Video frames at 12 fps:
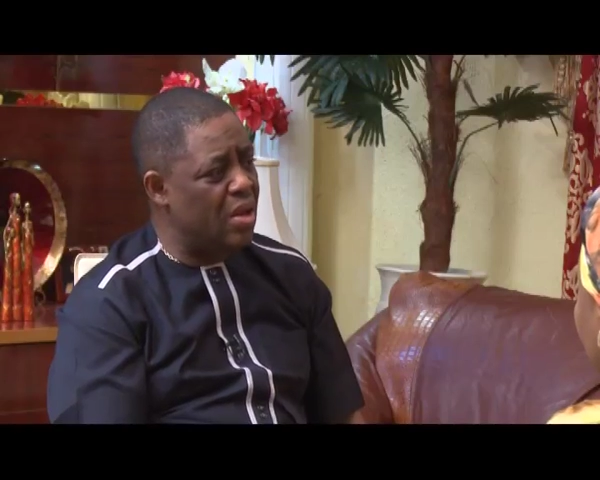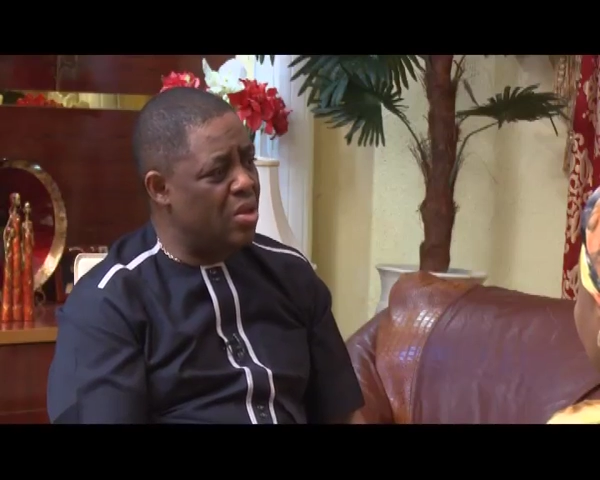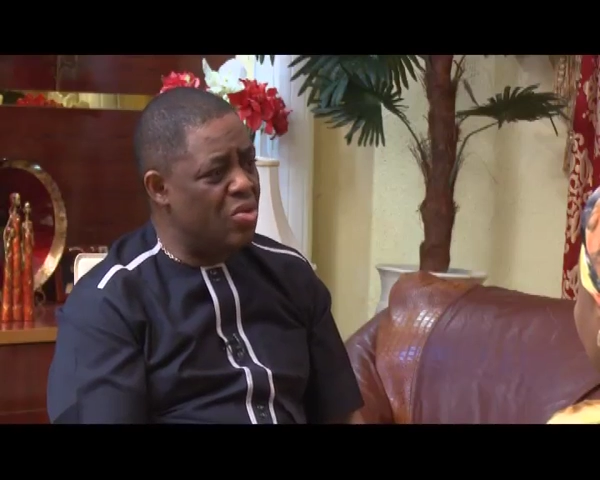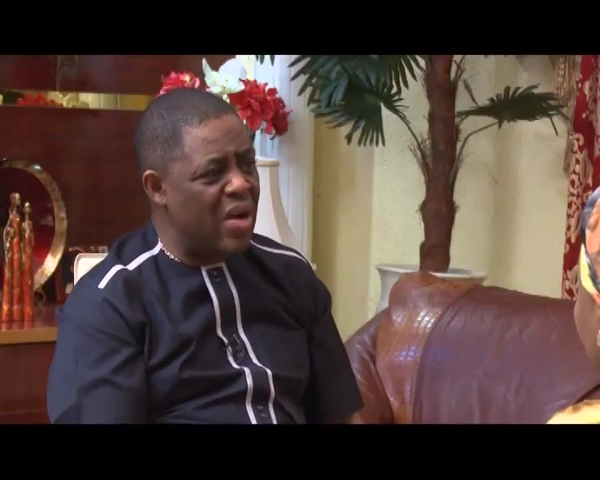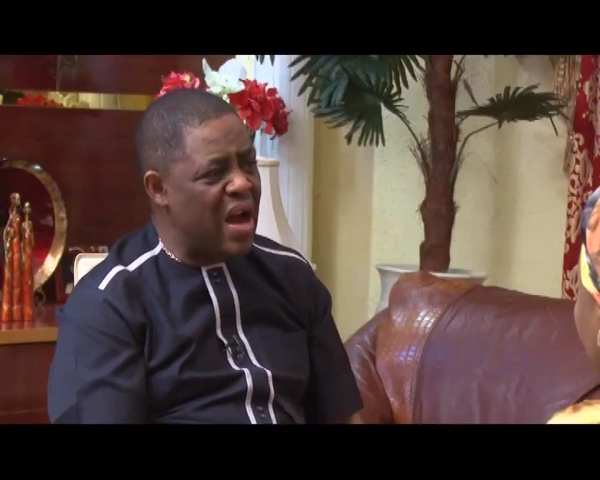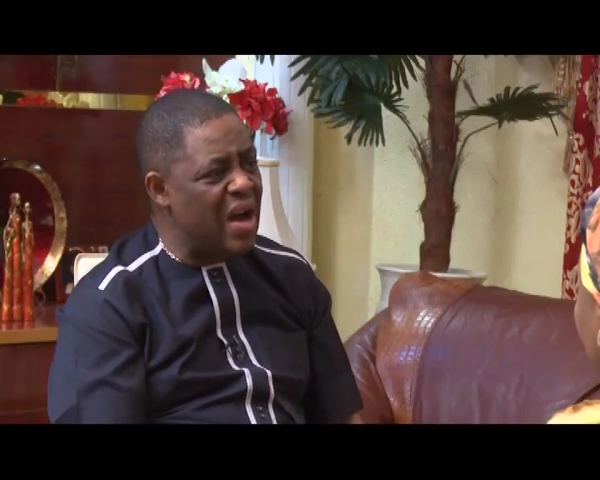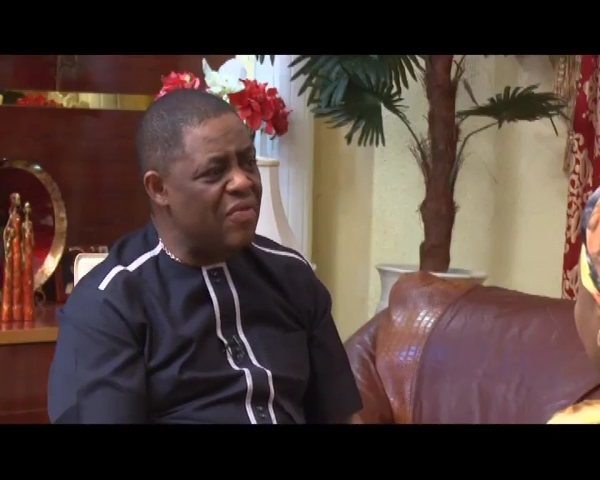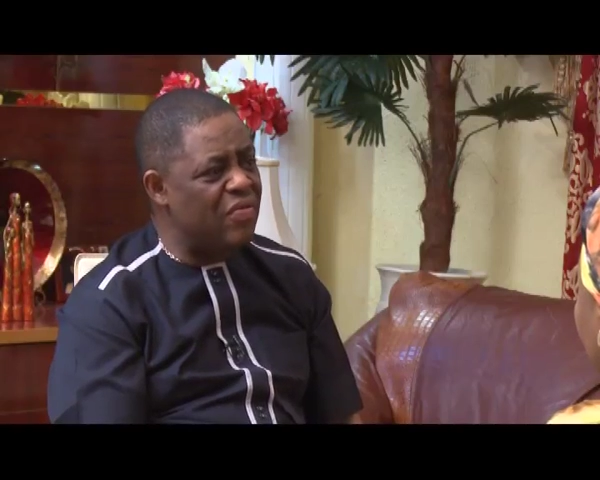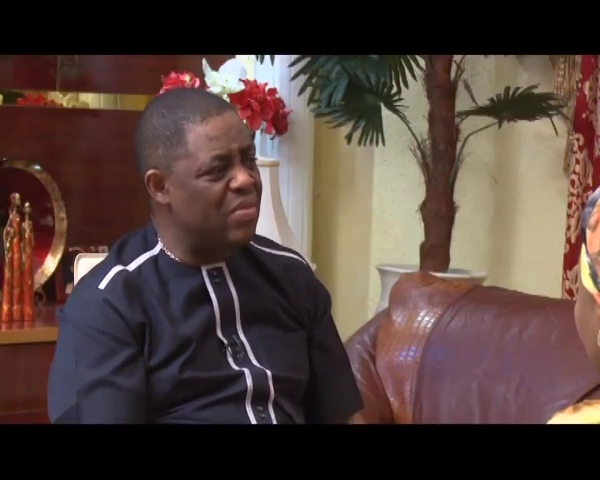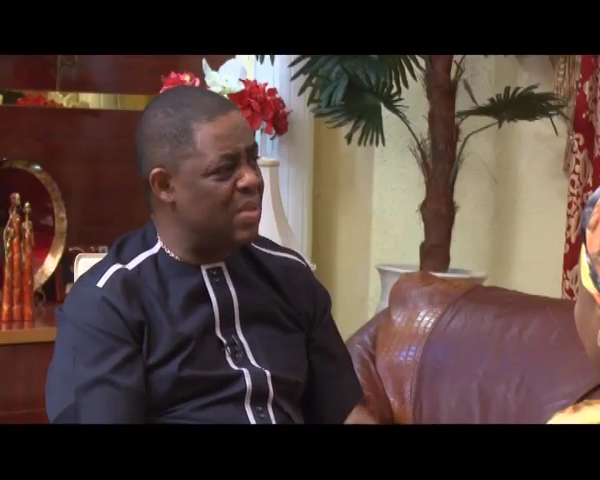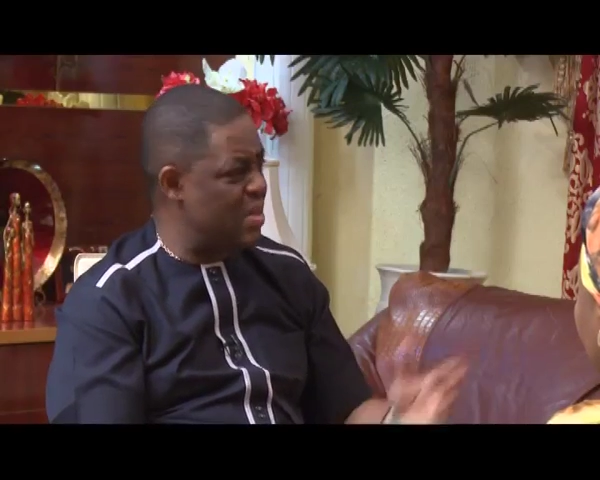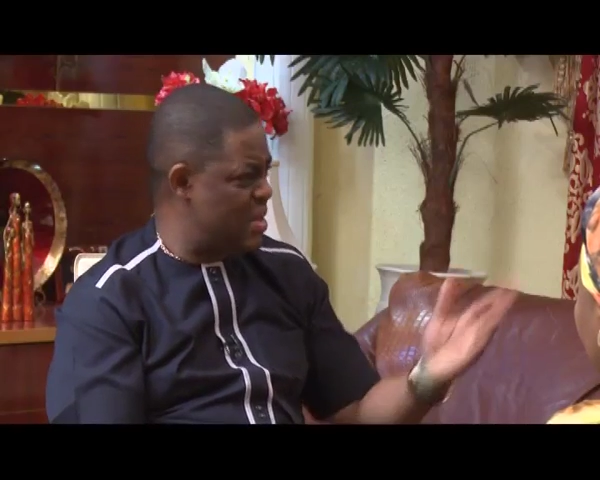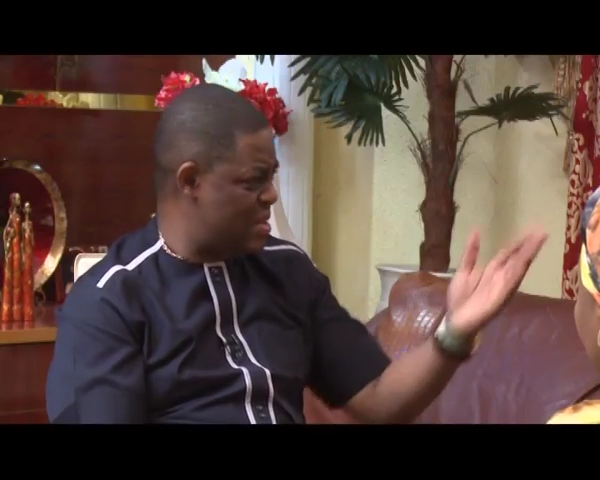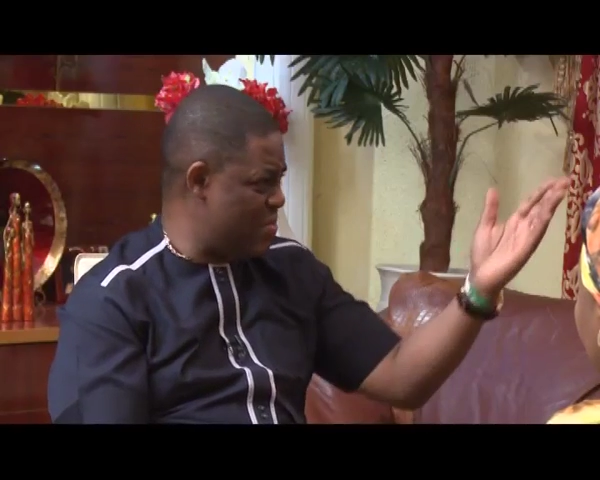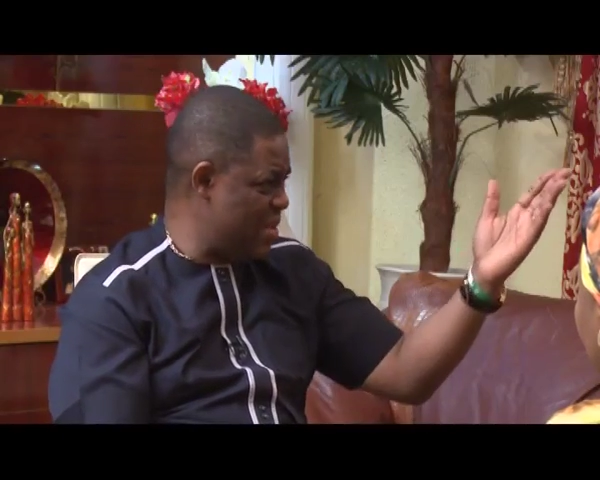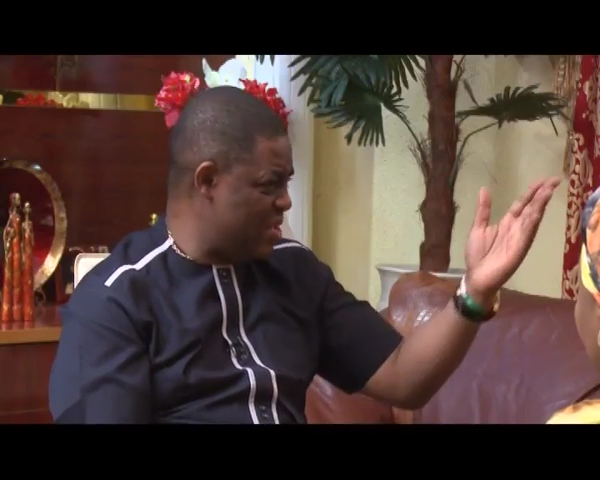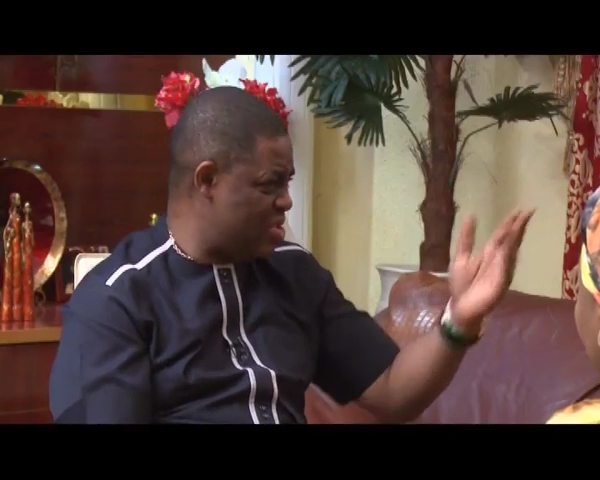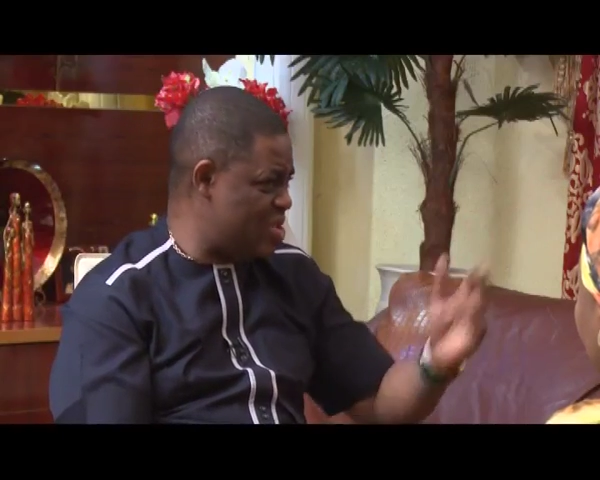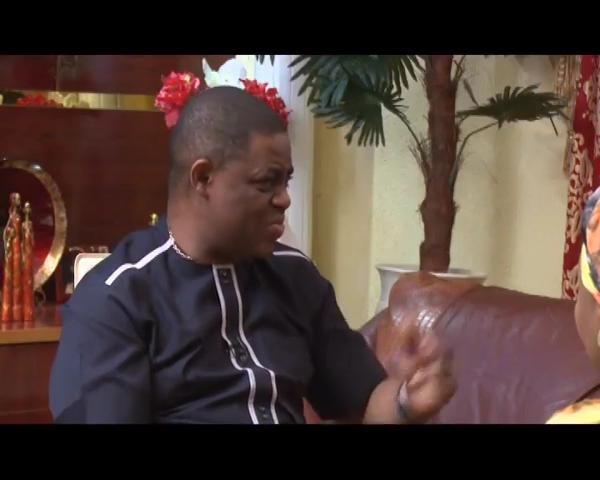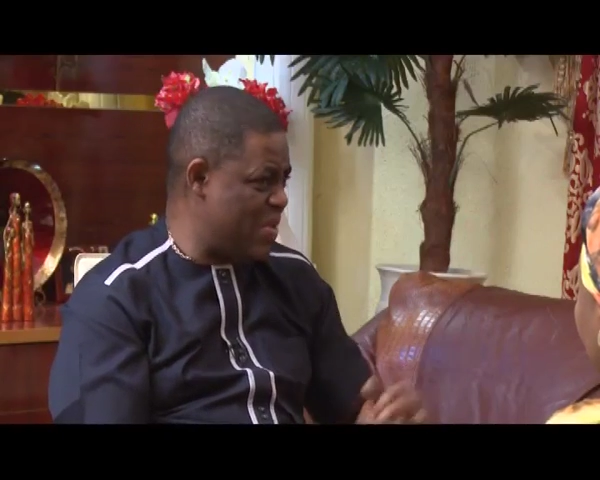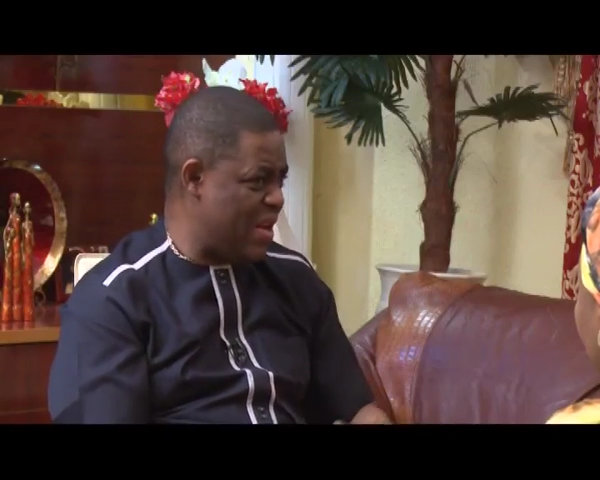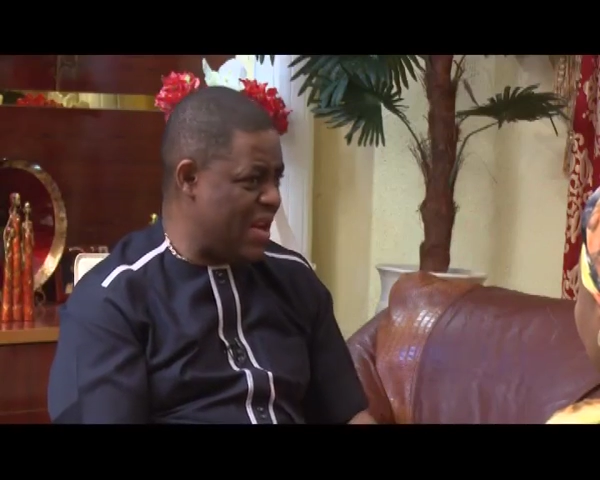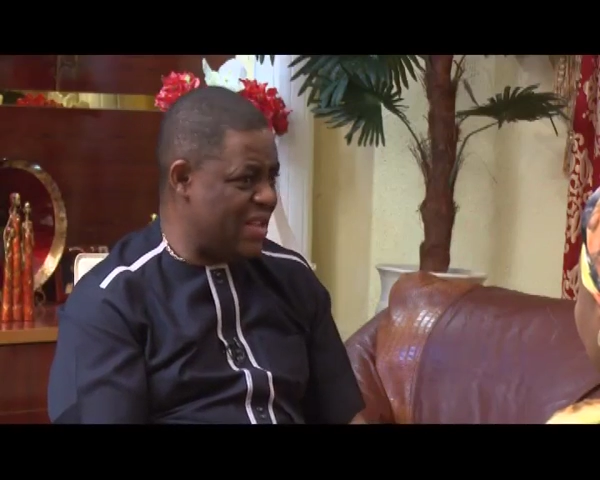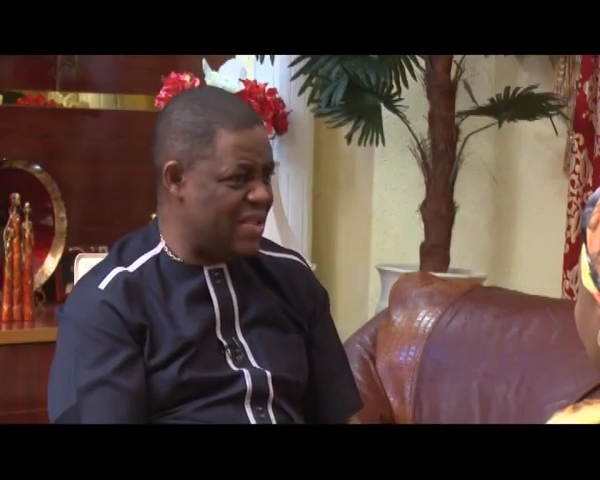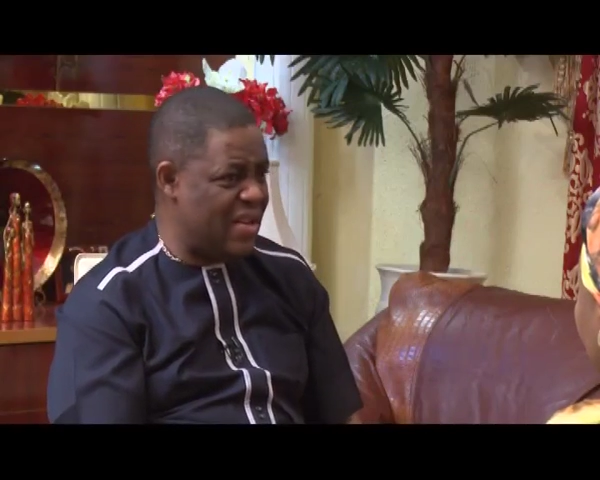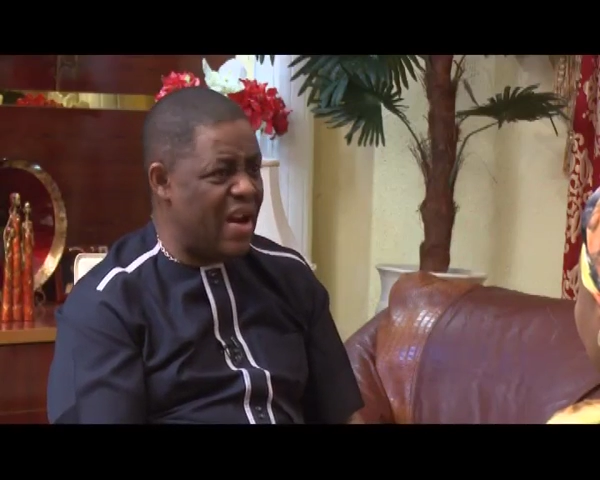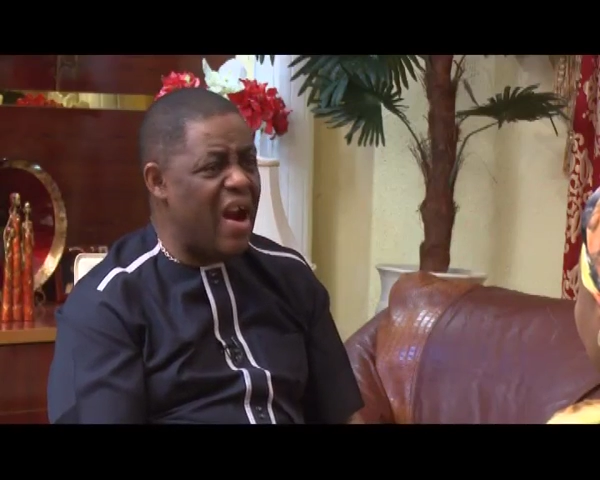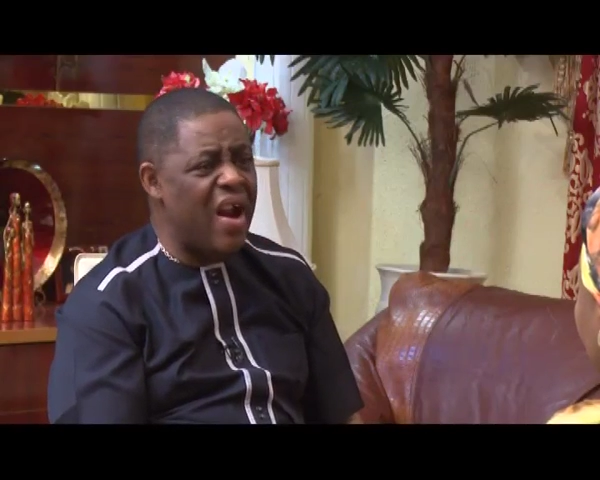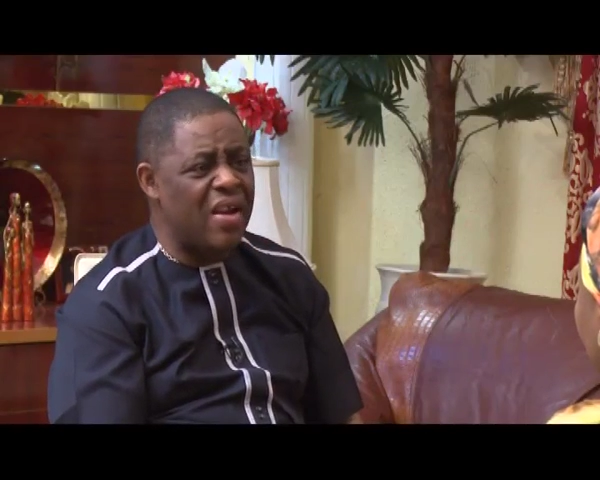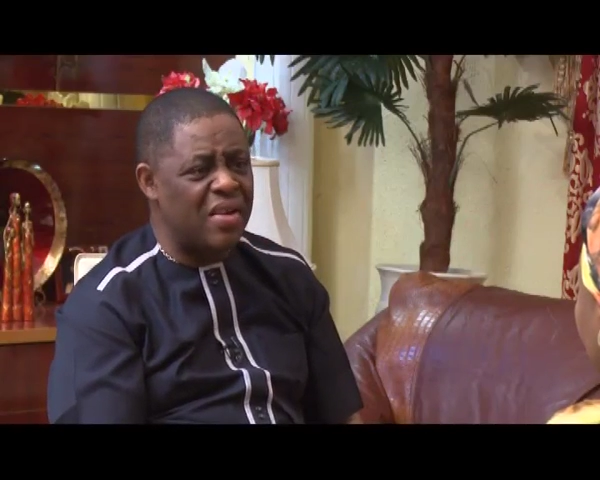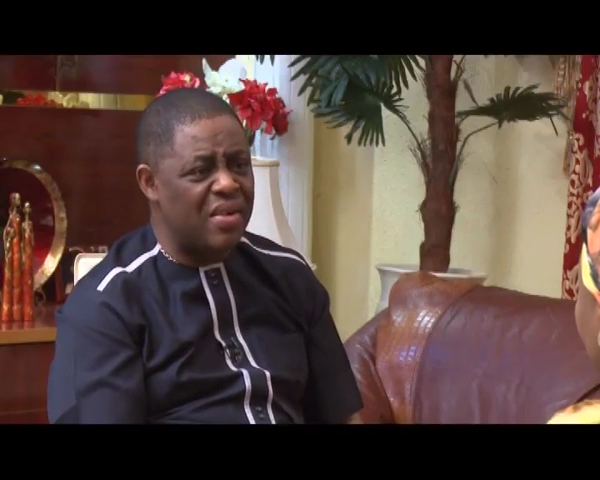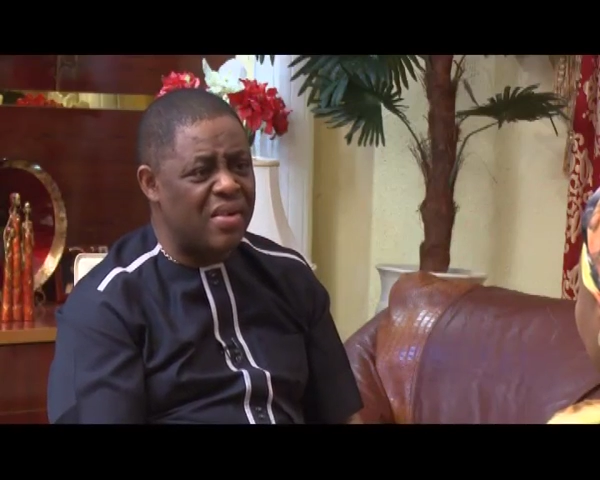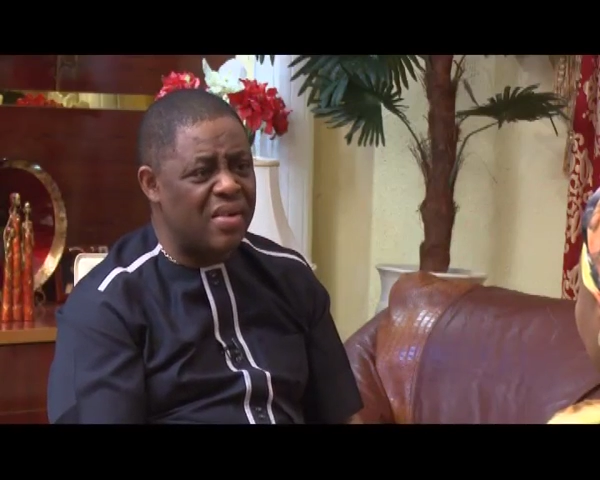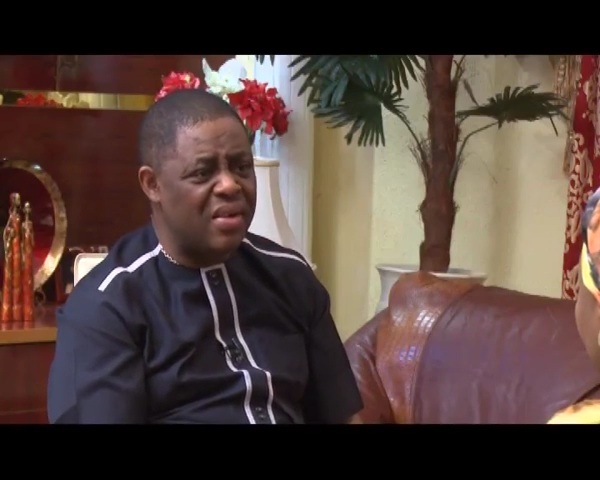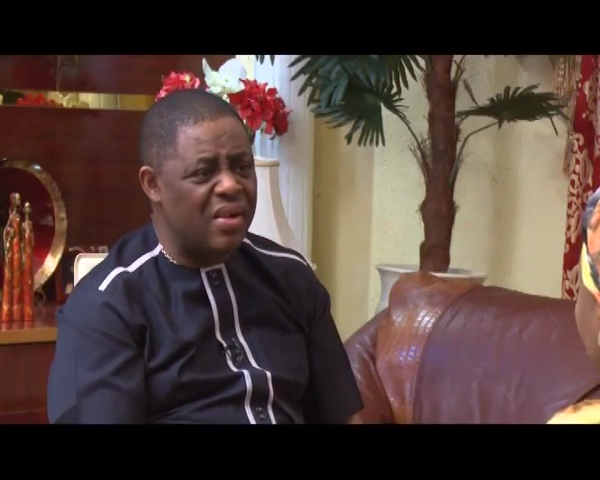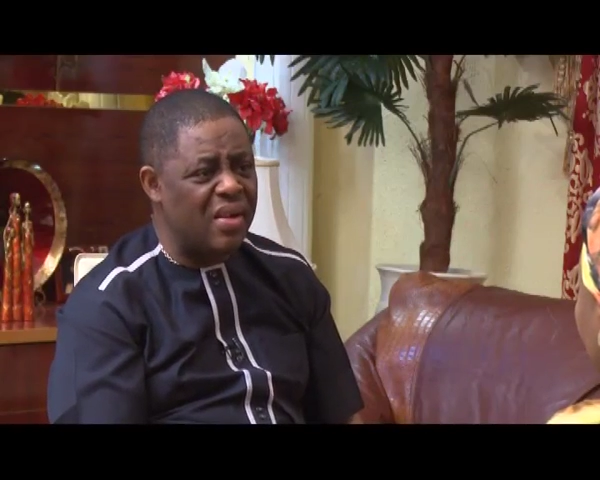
You have somebody who's just been elected in Ireland,